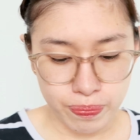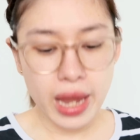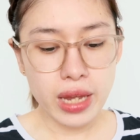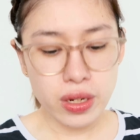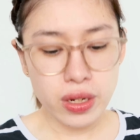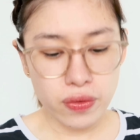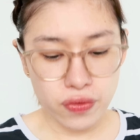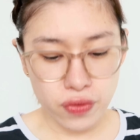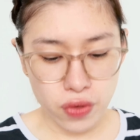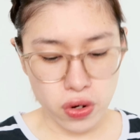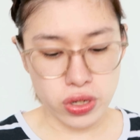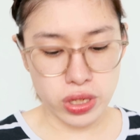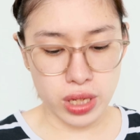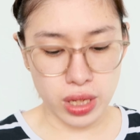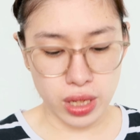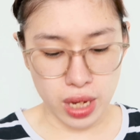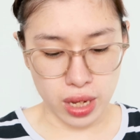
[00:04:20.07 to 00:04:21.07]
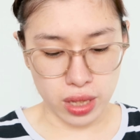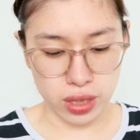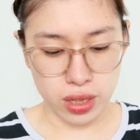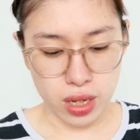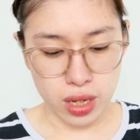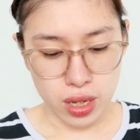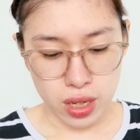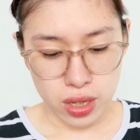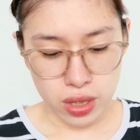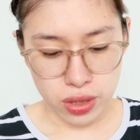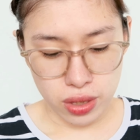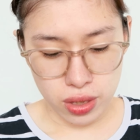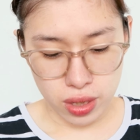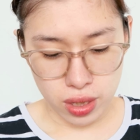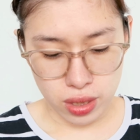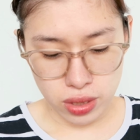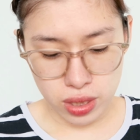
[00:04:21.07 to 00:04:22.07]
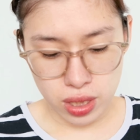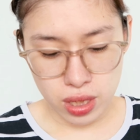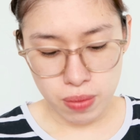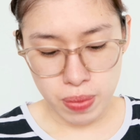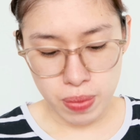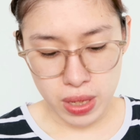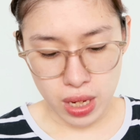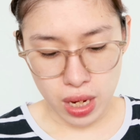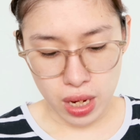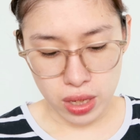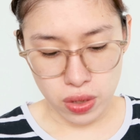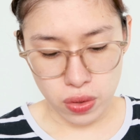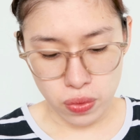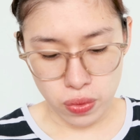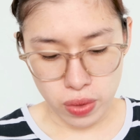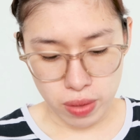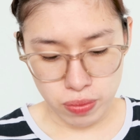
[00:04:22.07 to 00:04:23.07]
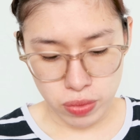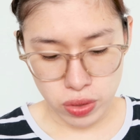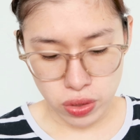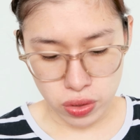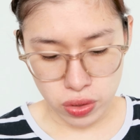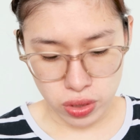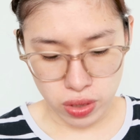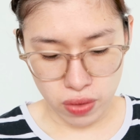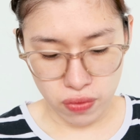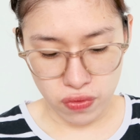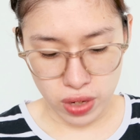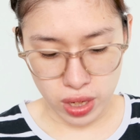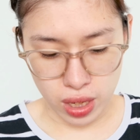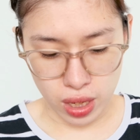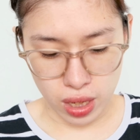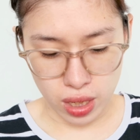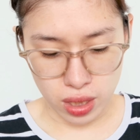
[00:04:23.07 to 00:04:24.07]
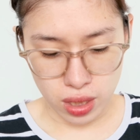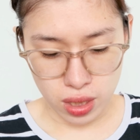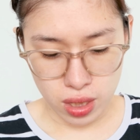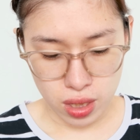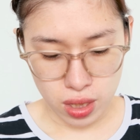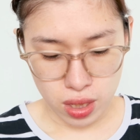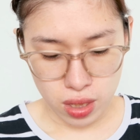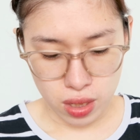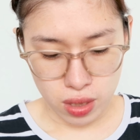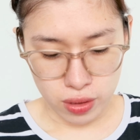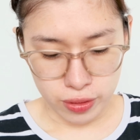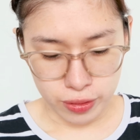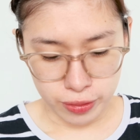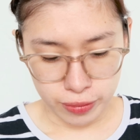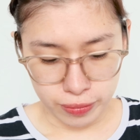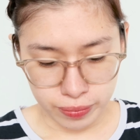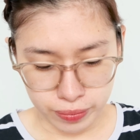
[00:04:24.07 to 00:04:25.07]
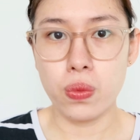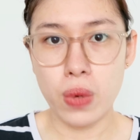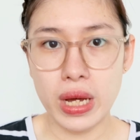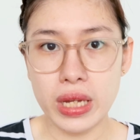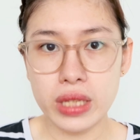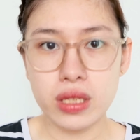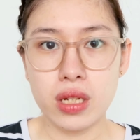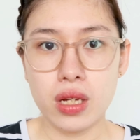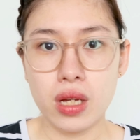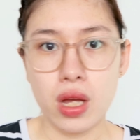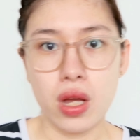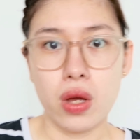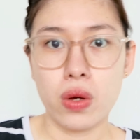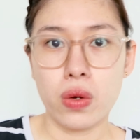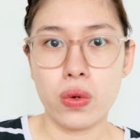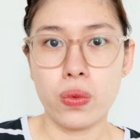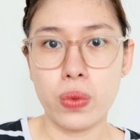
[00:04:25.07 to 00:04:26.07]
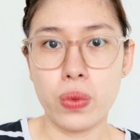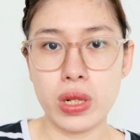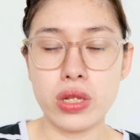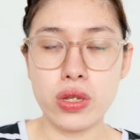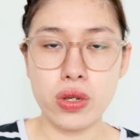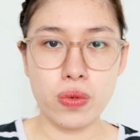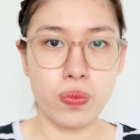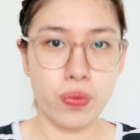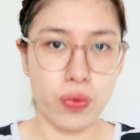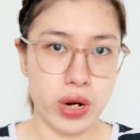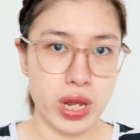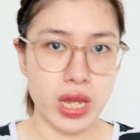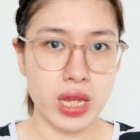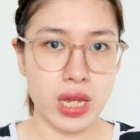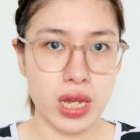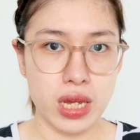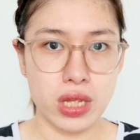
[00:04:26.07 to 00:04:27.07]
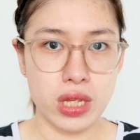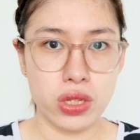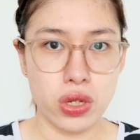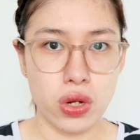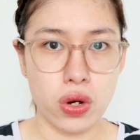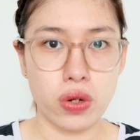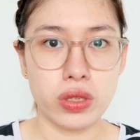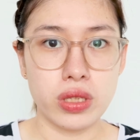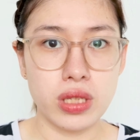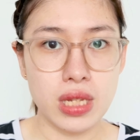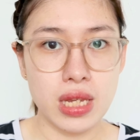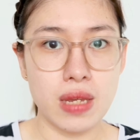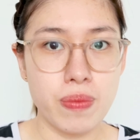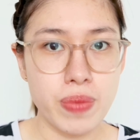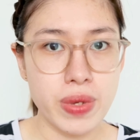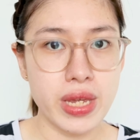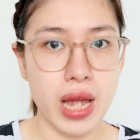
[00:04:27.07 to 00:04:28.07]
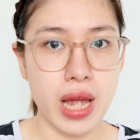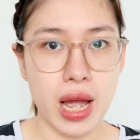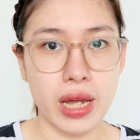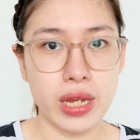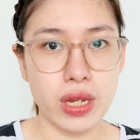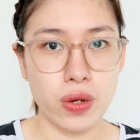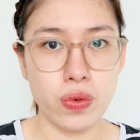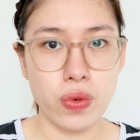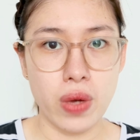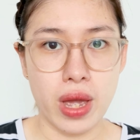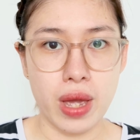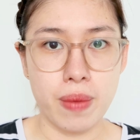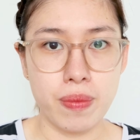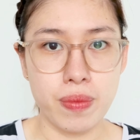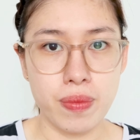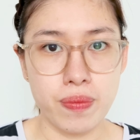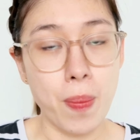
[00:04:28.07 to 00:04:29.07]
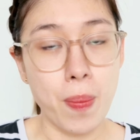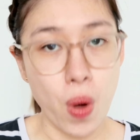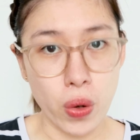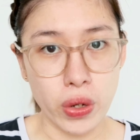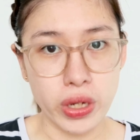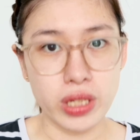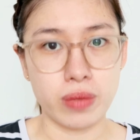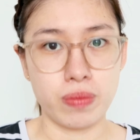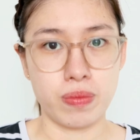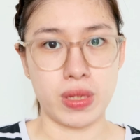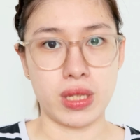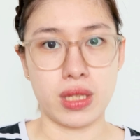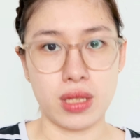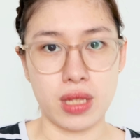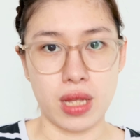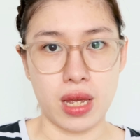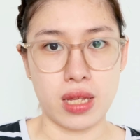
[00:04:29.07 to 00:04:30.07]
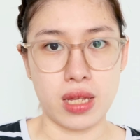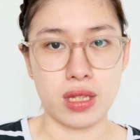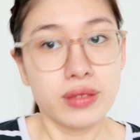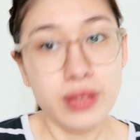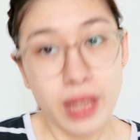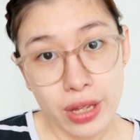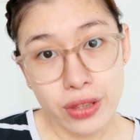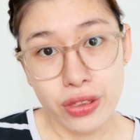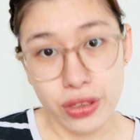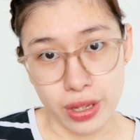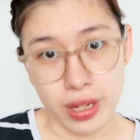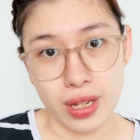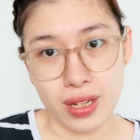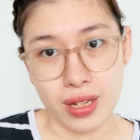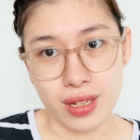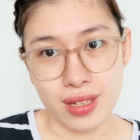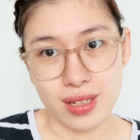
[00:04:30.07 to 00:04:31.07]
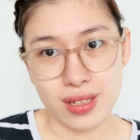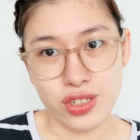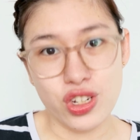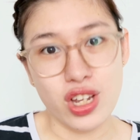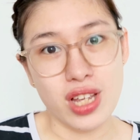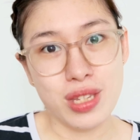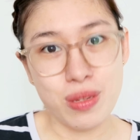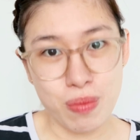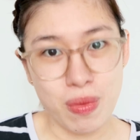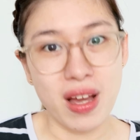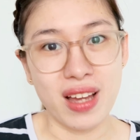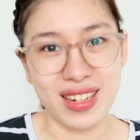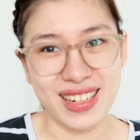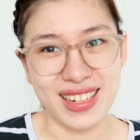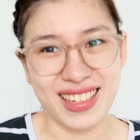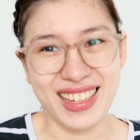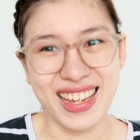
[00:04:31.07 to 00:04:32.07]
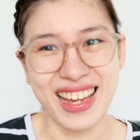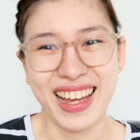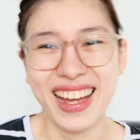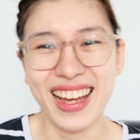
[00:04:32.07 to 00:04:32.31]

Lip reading: And of course, again, the Tbiom certificate. What will you bring in your Tbiom appointment date? Nothing, just money.